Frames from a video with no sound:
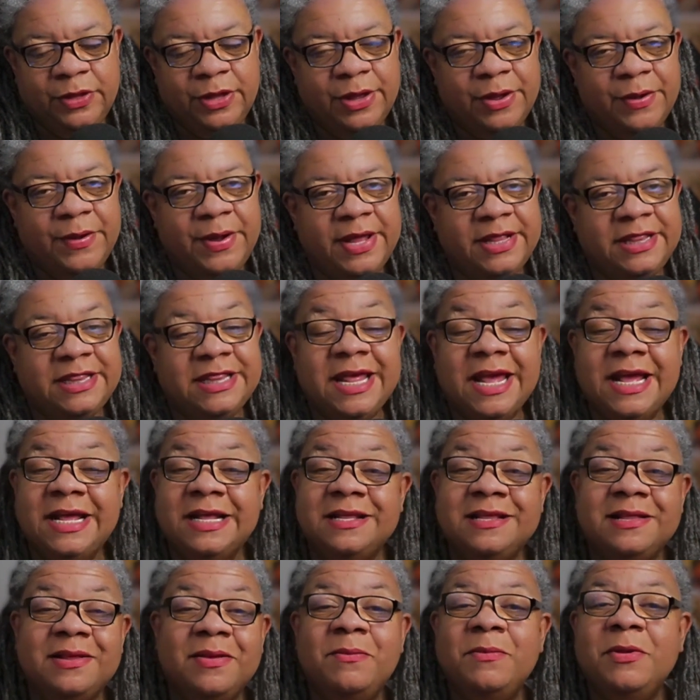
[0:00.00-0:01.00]
All right,
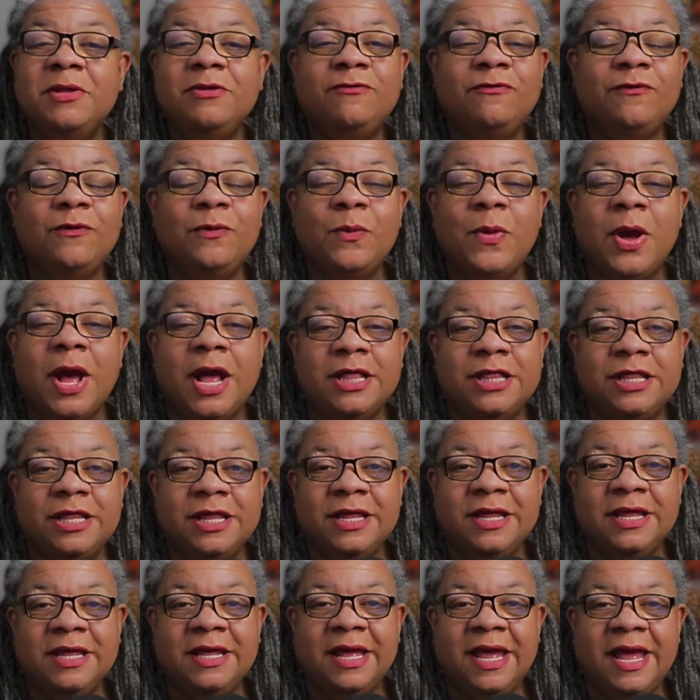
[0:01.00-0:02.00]
thanks so much for
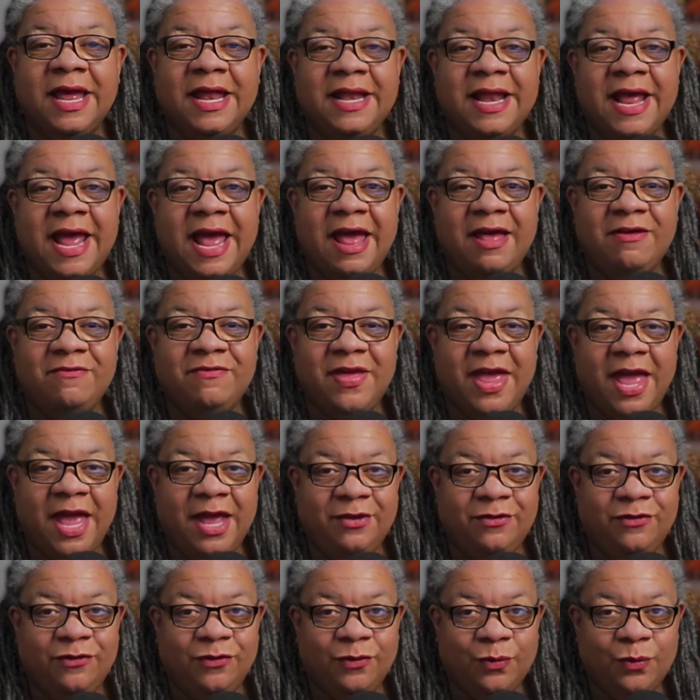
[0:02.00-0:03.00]
watching, and have a
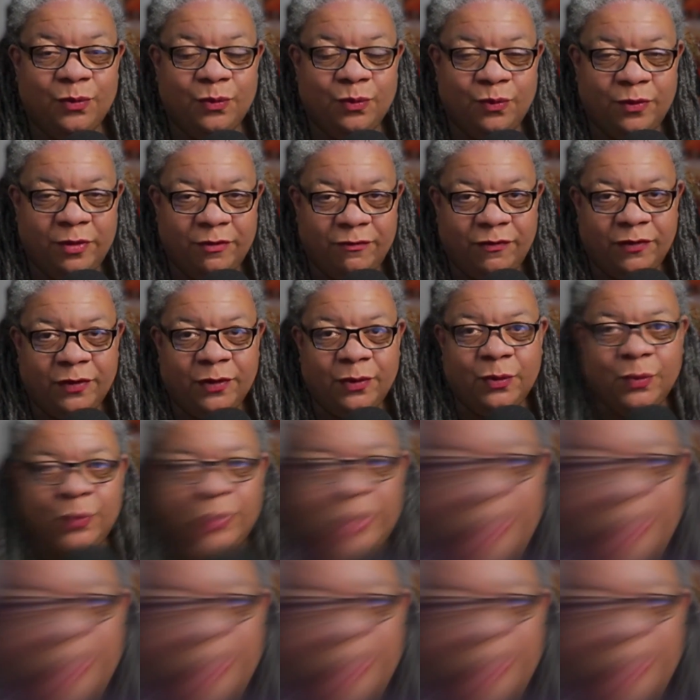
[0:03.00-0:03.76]
terrific week.